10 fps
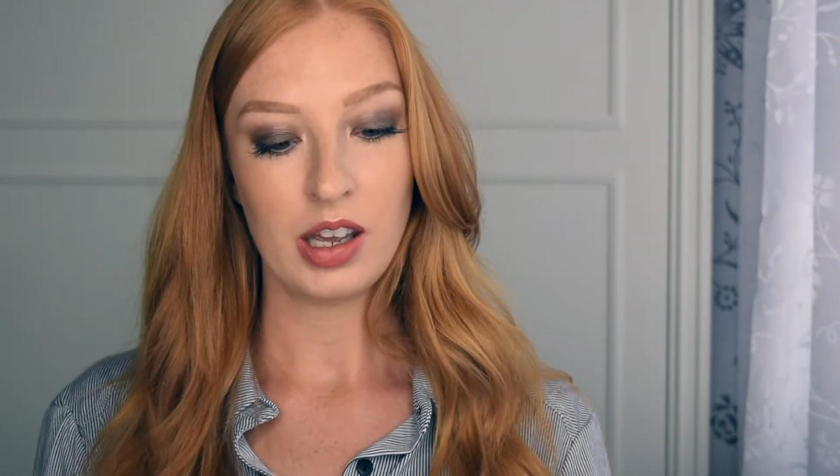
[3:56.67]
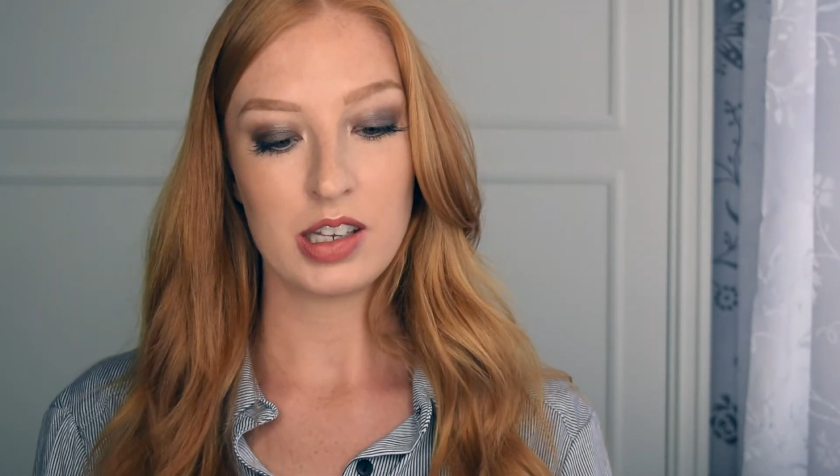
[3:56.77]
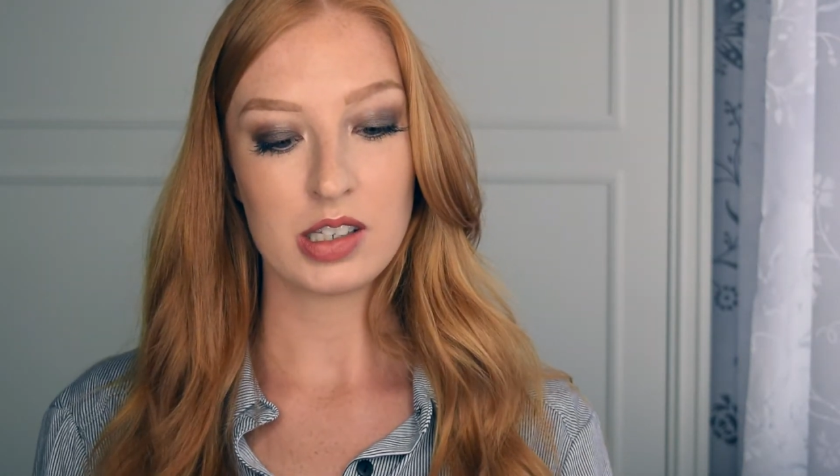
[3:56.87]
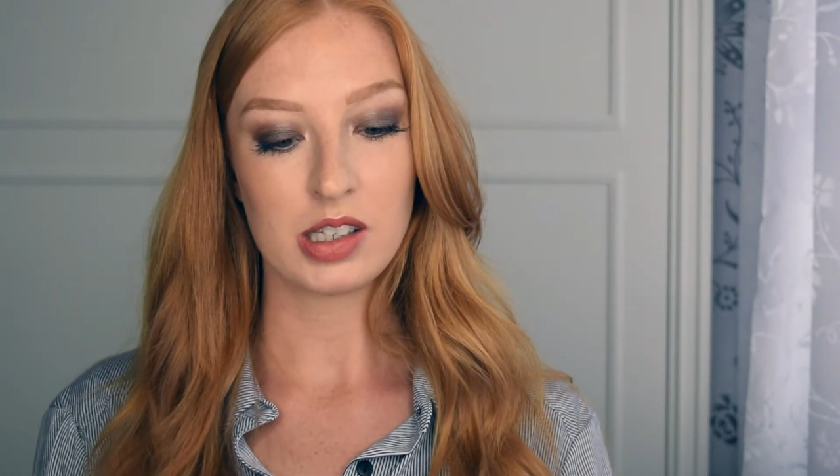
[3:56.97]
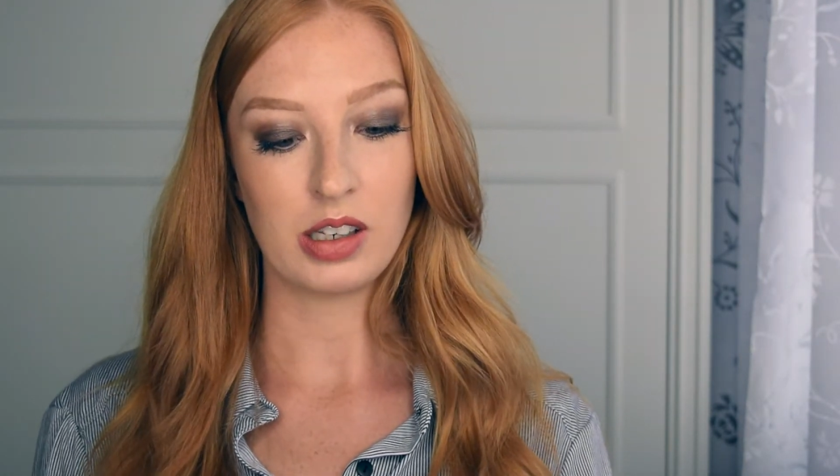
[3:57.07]

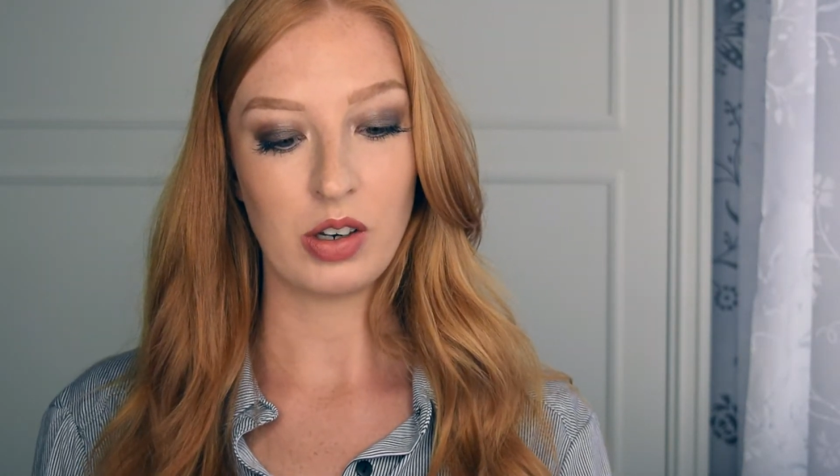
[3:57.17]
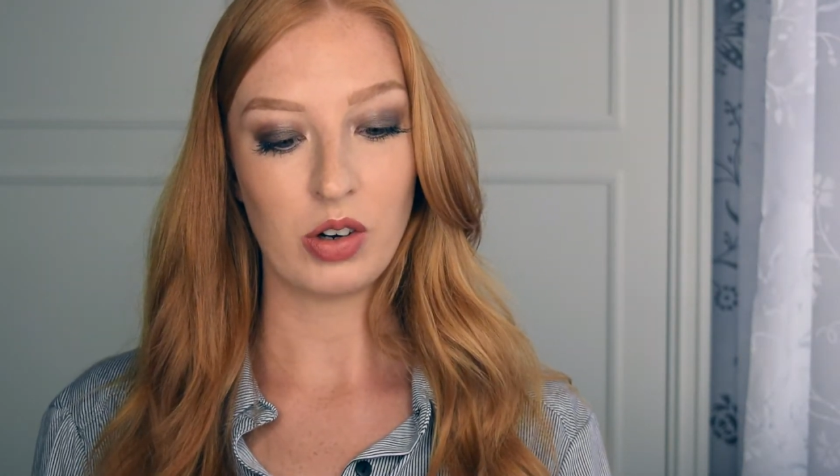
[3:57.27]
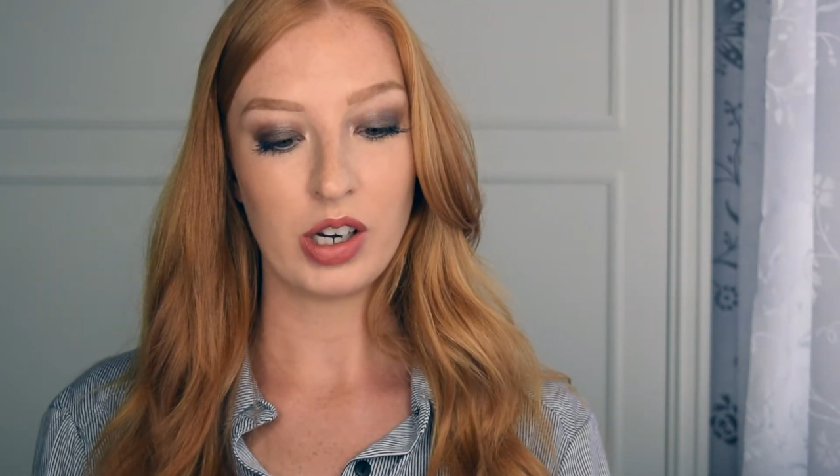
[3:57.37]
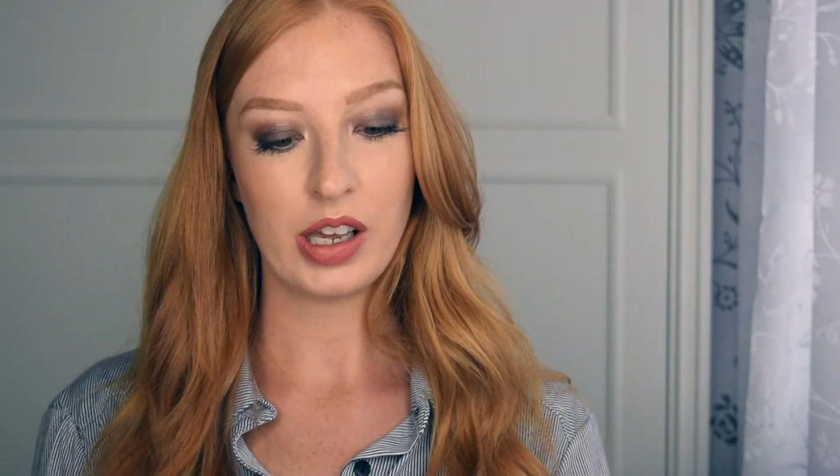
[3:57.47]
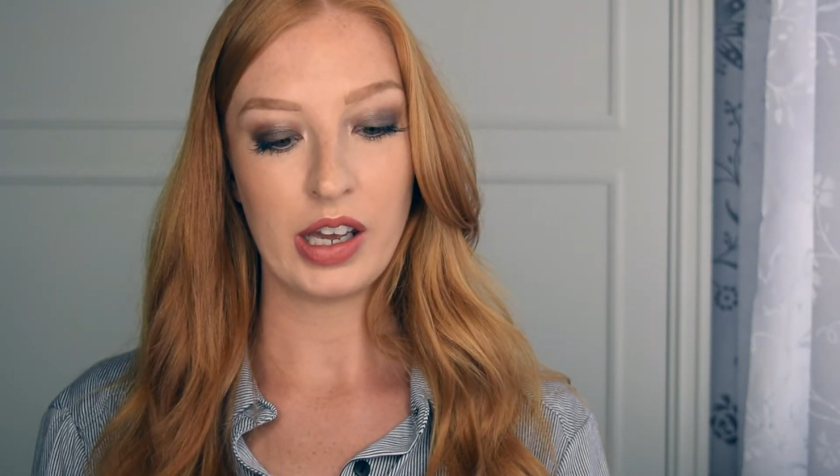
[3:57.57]
It's a
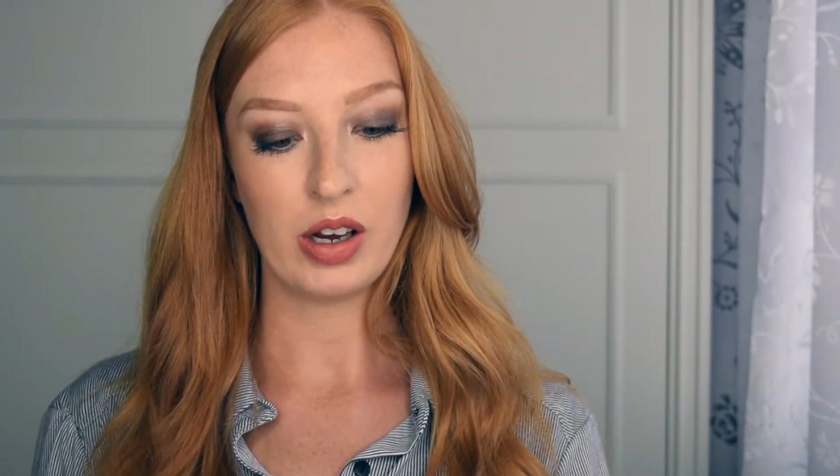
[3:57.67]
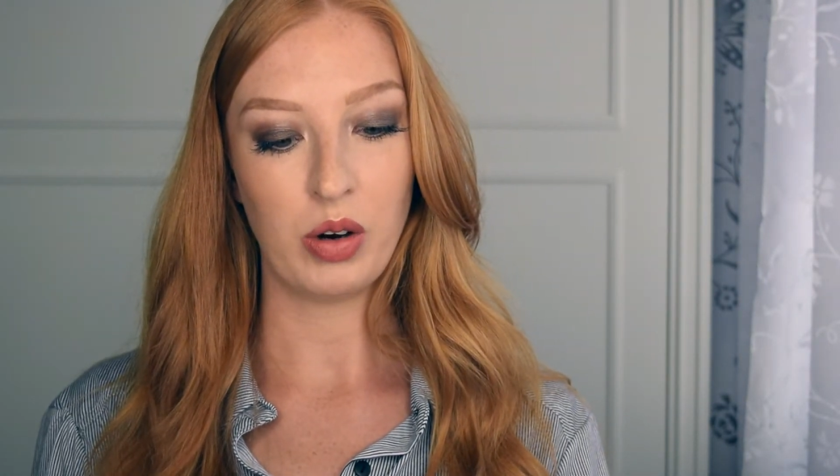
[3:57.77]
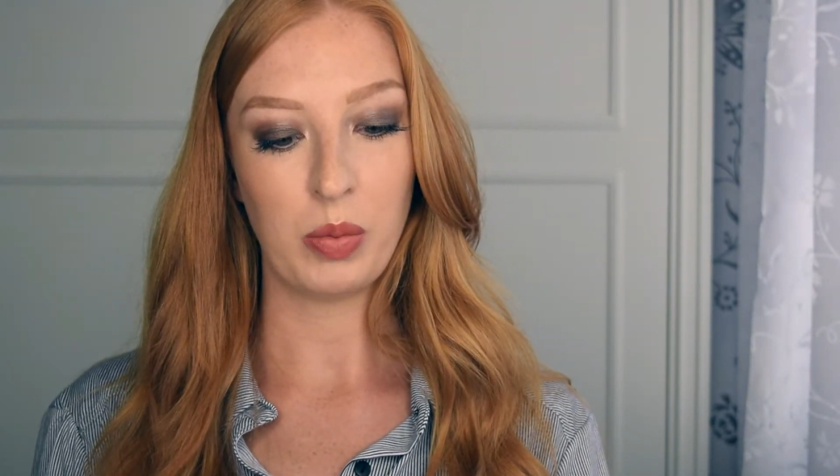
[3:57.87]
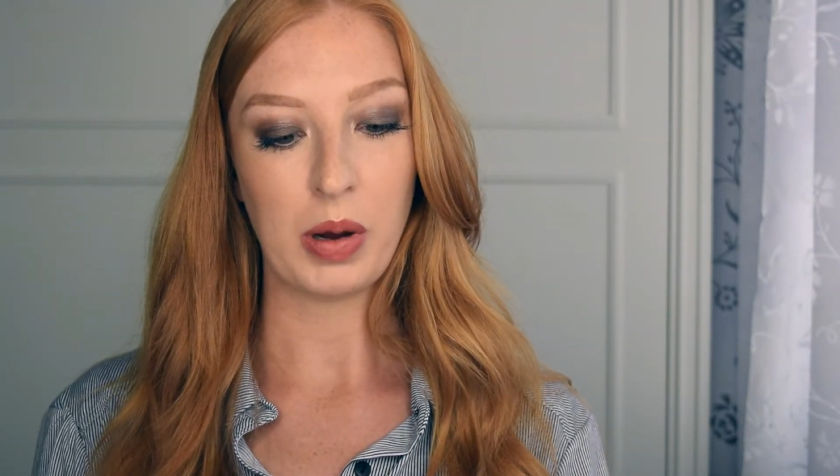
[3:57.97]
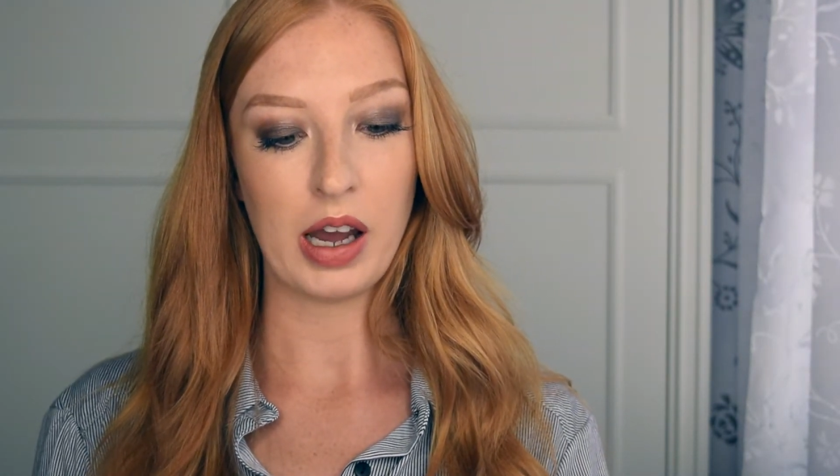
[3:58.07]

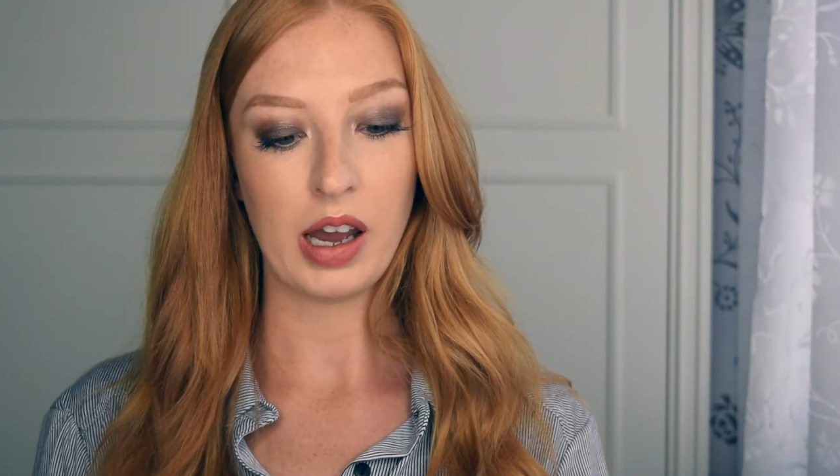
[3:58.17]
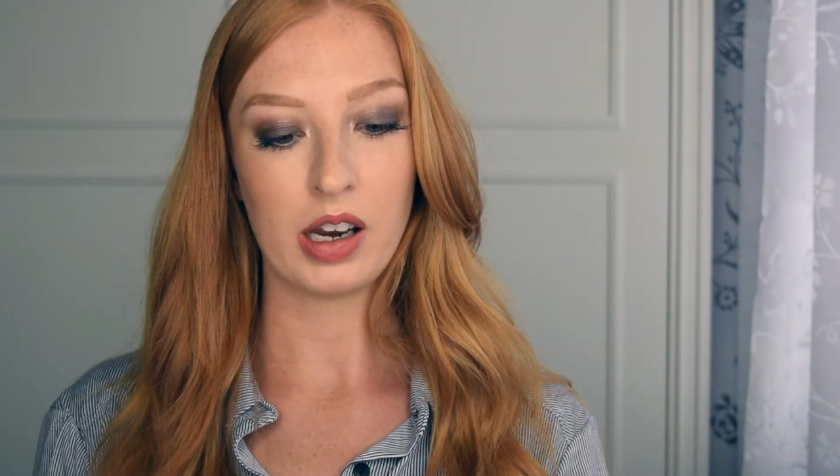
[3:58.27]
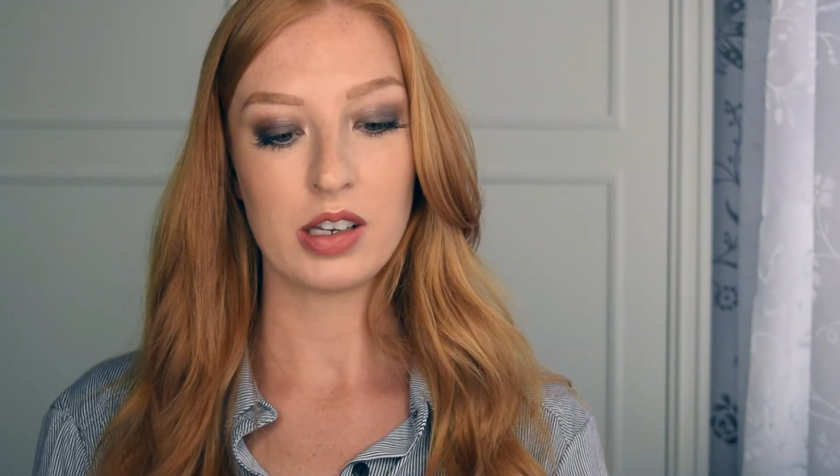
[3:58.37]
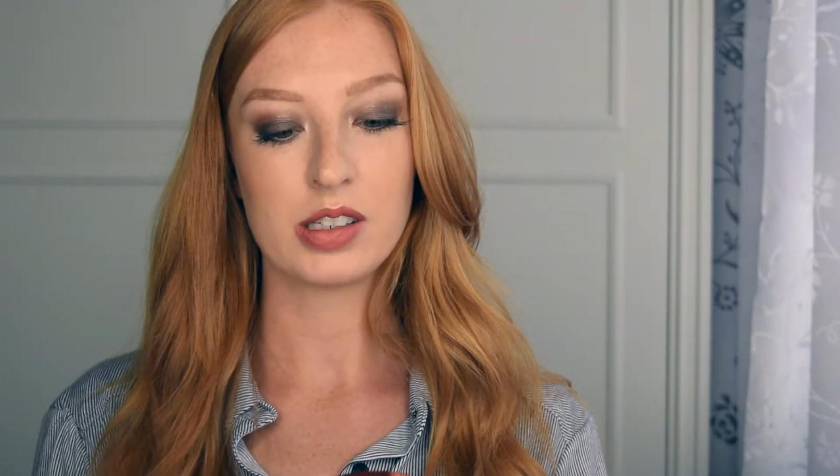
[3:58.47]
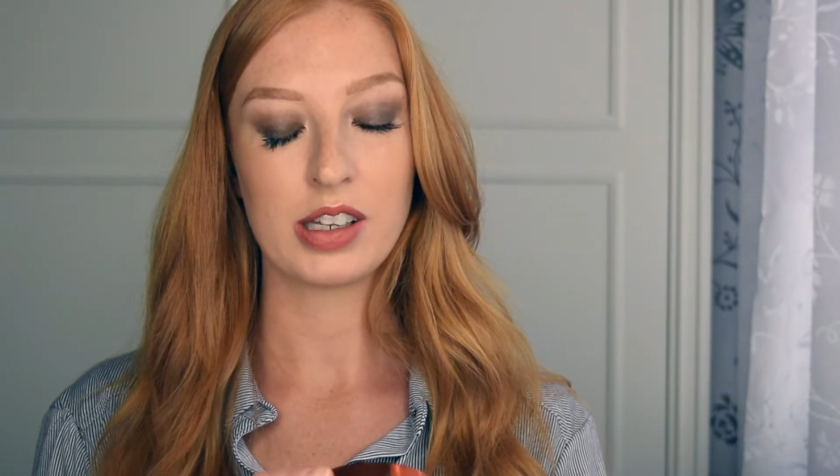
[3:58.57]
L'Oreal
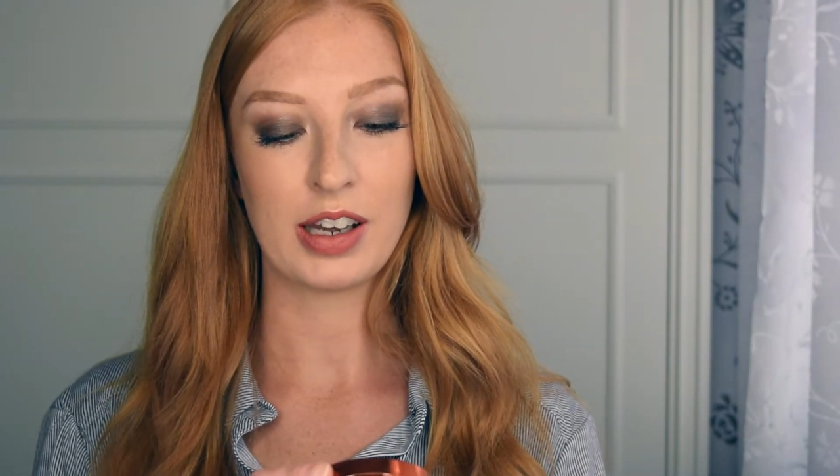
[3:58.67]
Paris